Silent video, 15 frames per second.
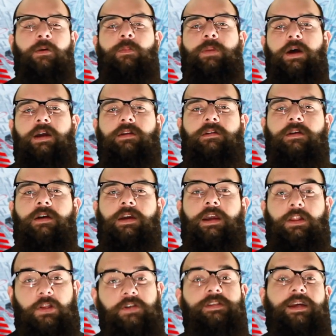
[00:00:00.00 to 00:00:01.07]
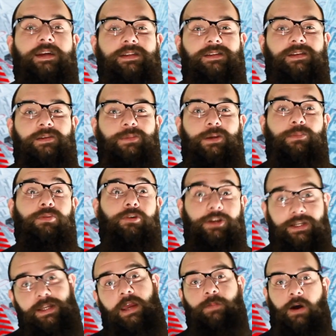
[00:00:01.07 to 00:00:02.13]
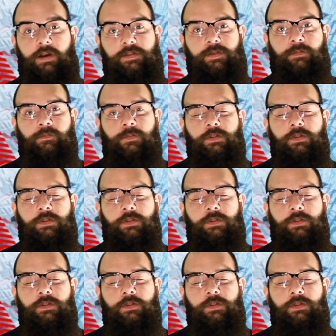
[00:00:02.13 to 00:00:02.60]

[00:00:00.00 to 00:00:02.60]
but it looks like it's going to be pretty damn awesome.